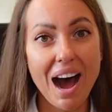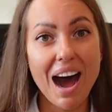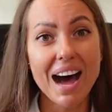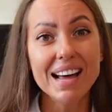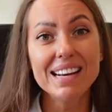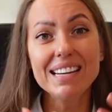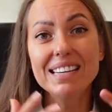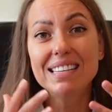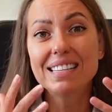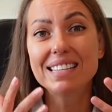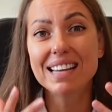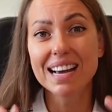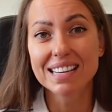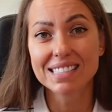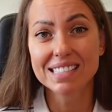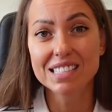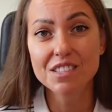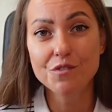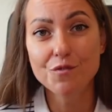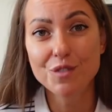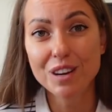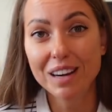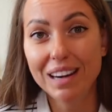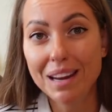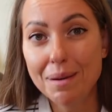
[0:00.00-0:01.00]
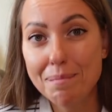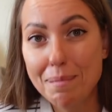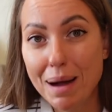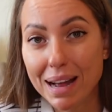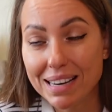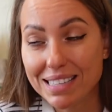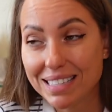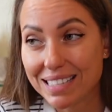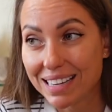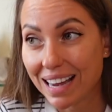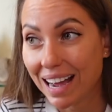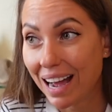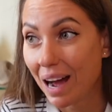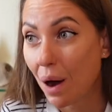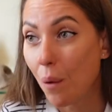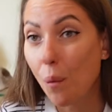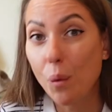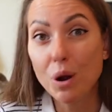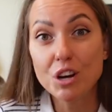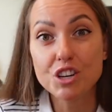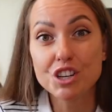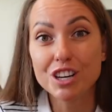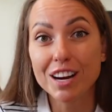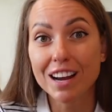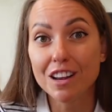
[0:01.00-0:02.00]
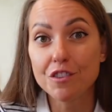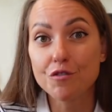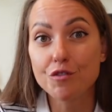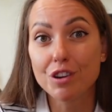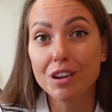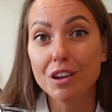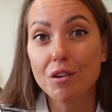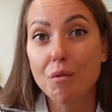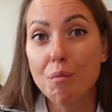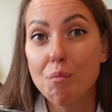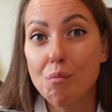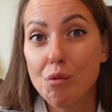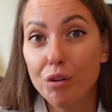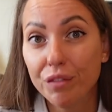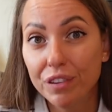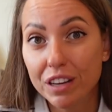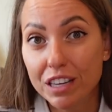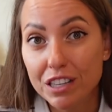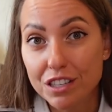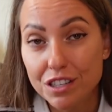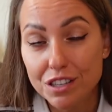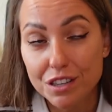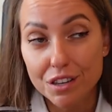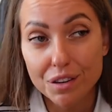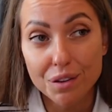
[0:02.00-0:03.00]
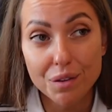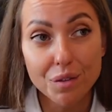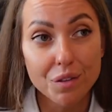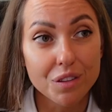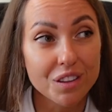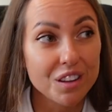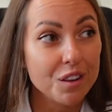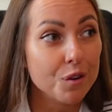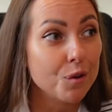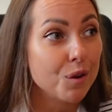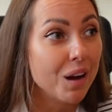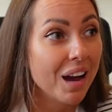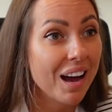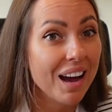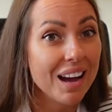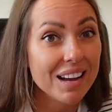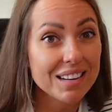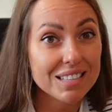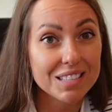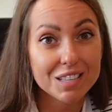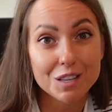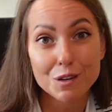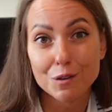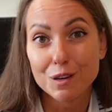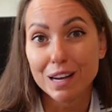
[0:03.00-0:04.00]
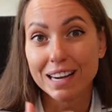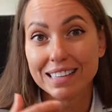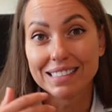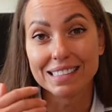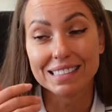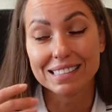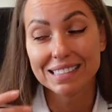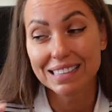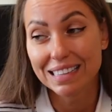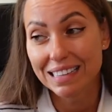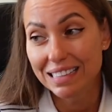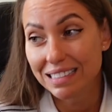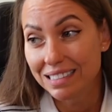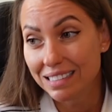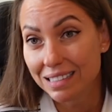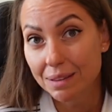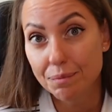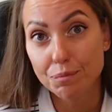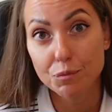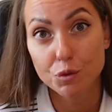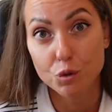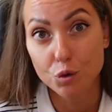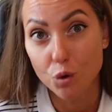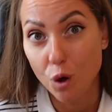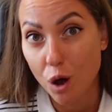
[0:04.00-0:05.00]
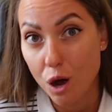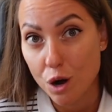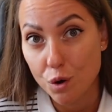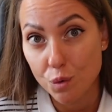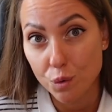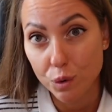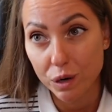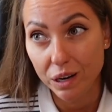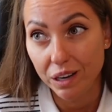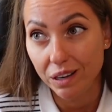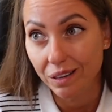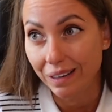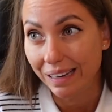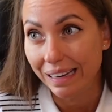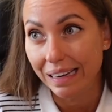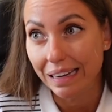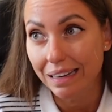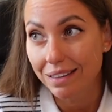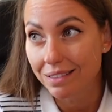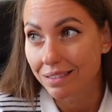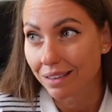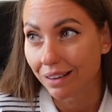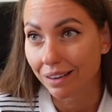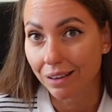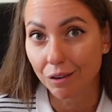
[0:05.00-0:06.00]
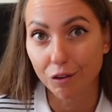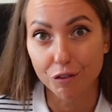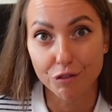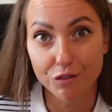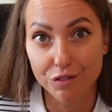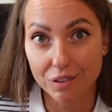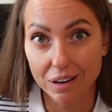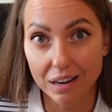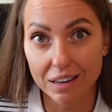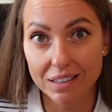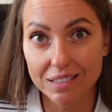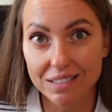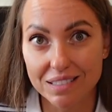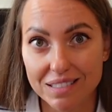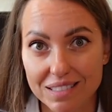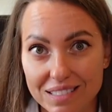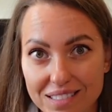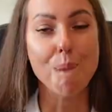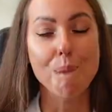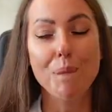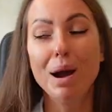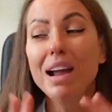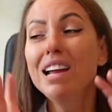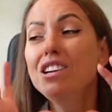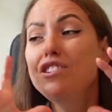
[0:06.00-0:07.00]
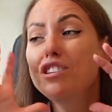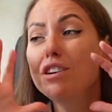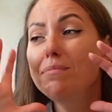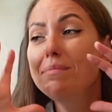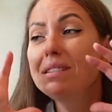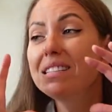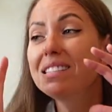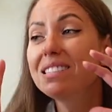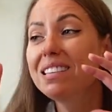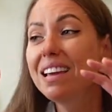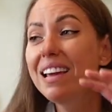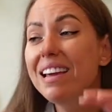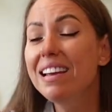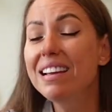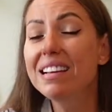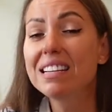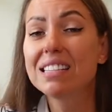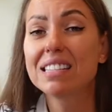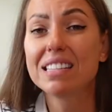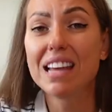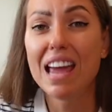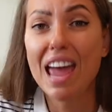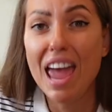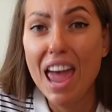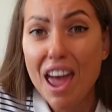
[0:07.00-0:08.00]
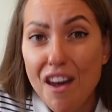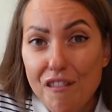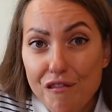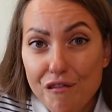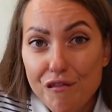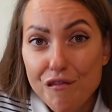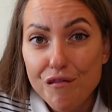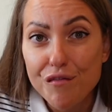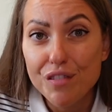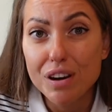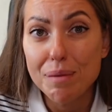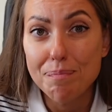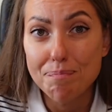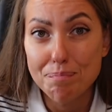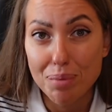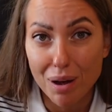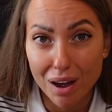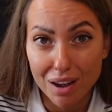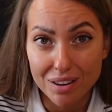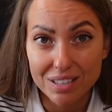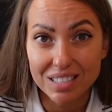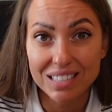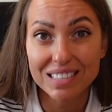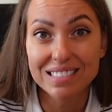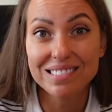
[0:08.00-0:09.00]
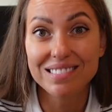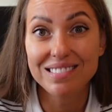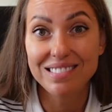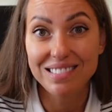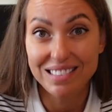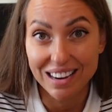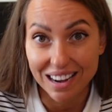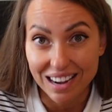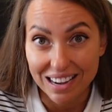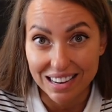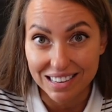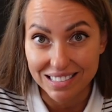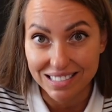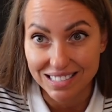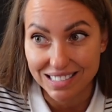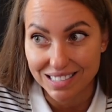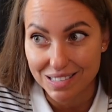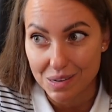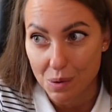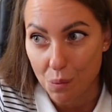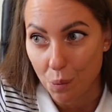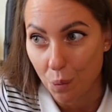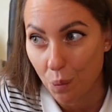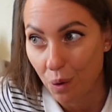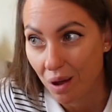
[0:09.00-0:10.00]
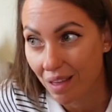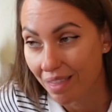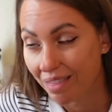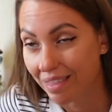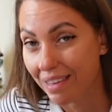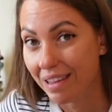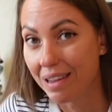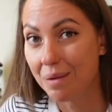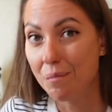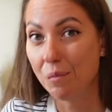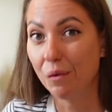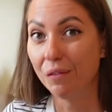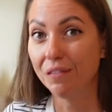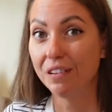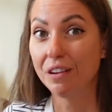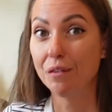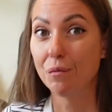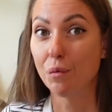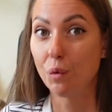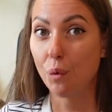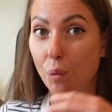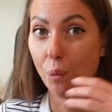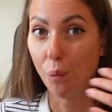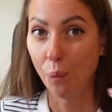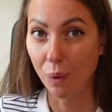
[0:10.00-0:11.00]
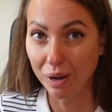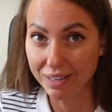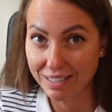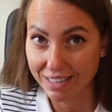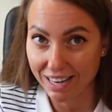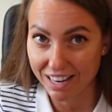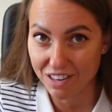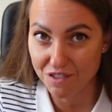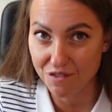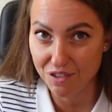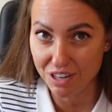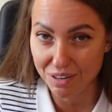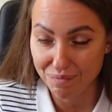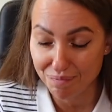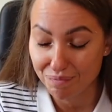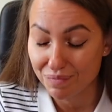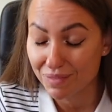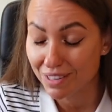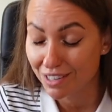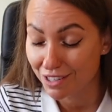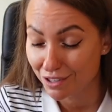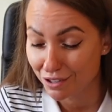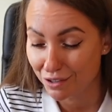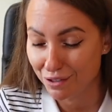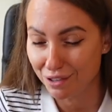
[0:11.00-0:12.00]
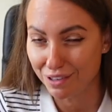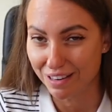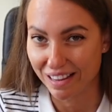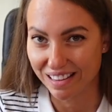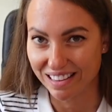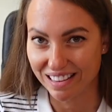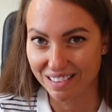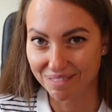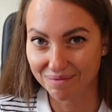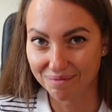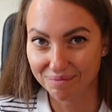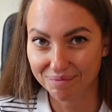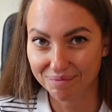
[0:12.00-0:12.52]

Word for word: And it doesn't really matter which country you're moving to the US, United Kingdom, Norway, Italy, or France. Major mistakes every person does when they're moving from one country to another,